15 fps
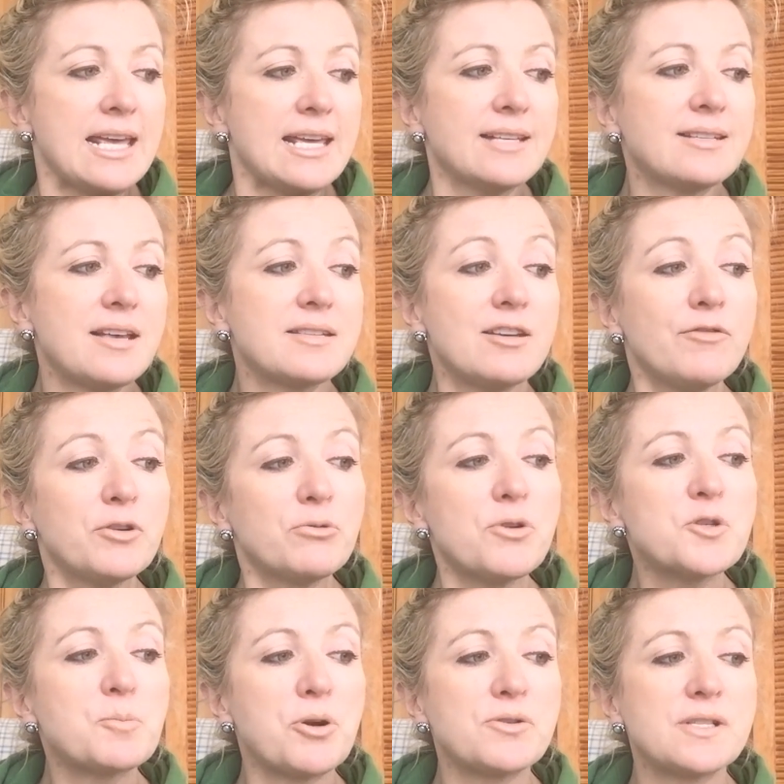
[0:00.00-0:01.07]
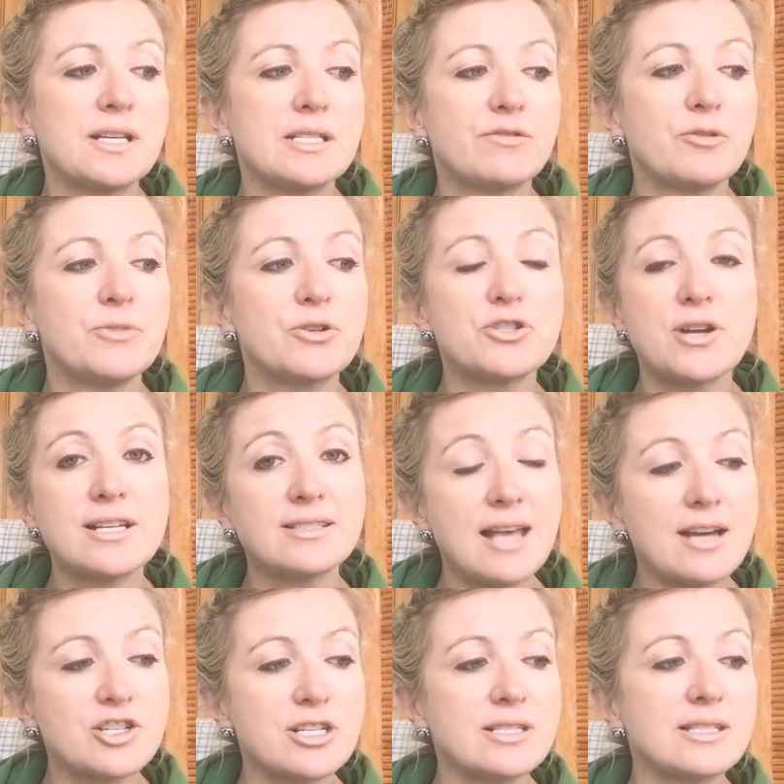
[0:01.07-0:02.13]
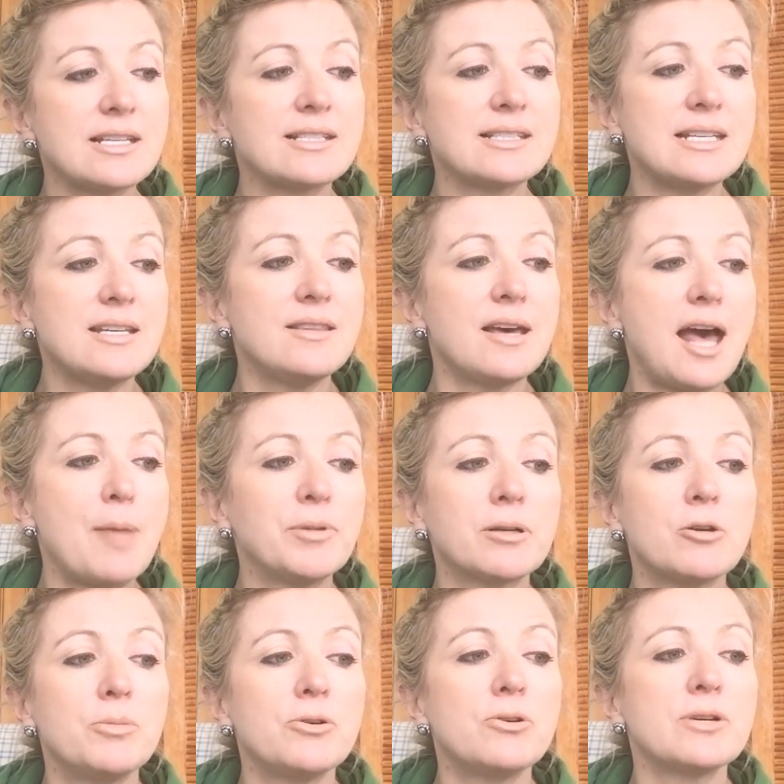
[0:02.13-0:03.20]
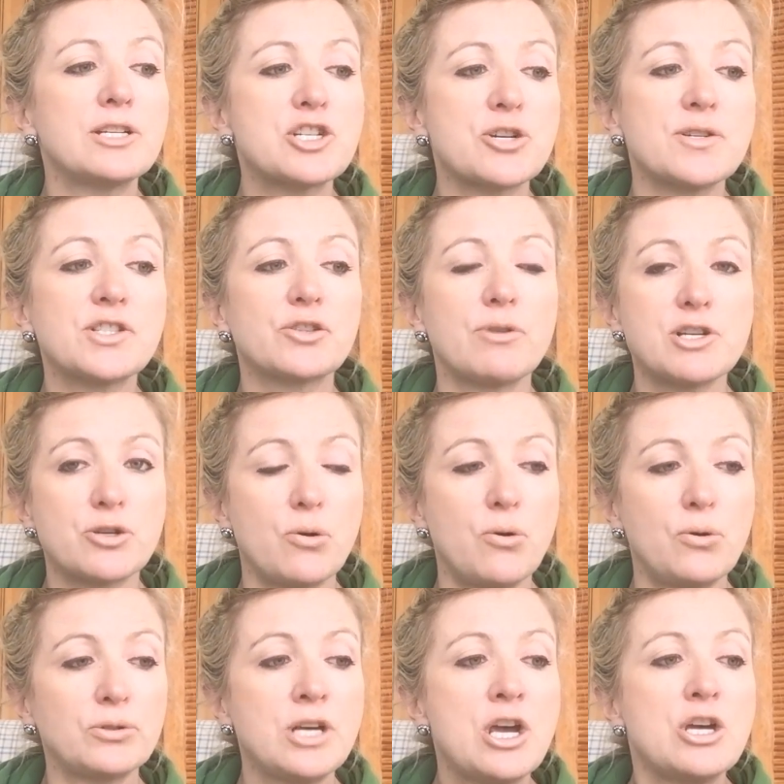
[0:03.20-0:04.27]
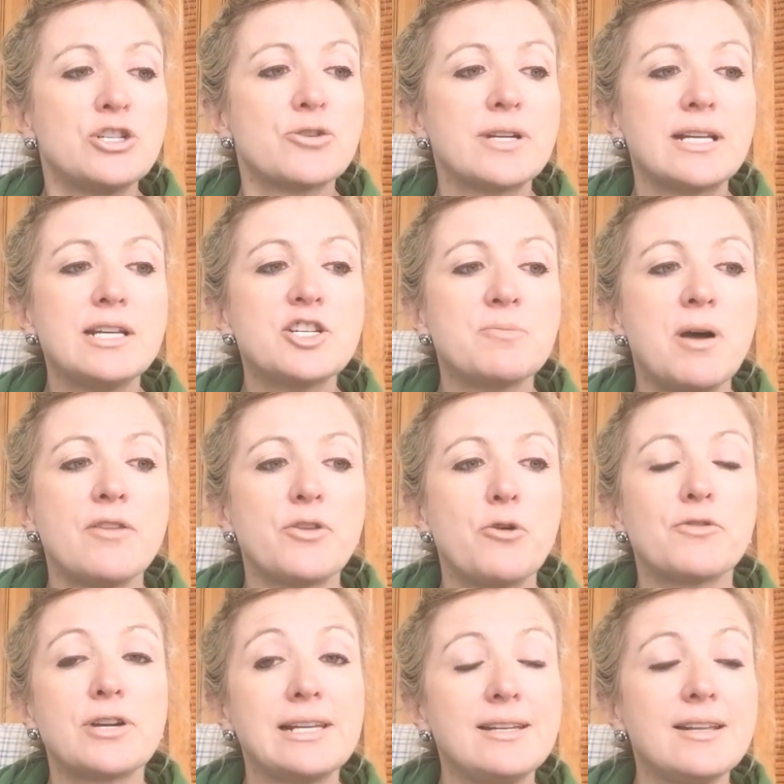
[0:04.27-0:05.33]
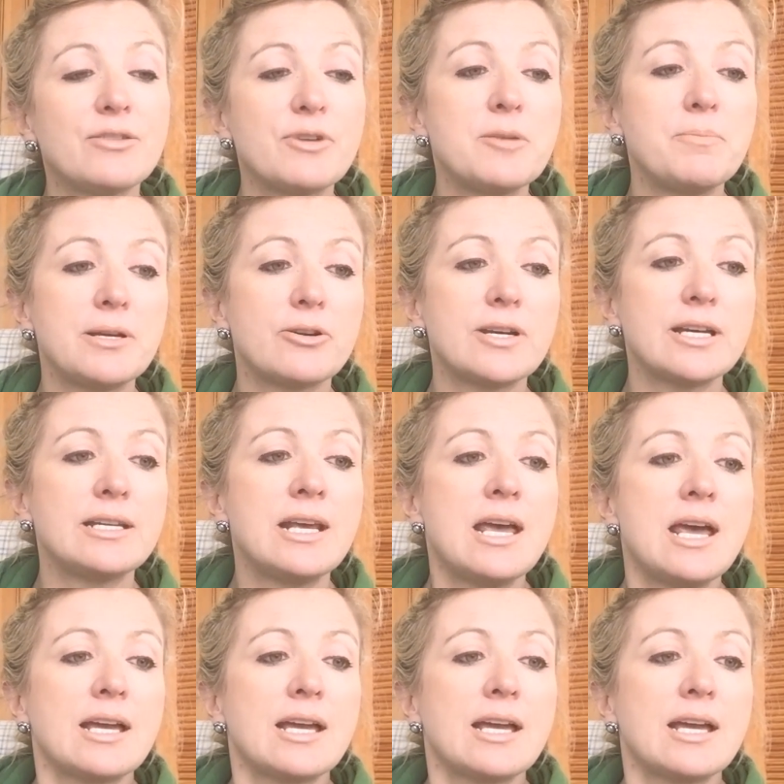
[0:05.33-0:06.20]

It says, if the gross proceeds from your transactions exceed the applicable insurance threshold during each month over any 3-period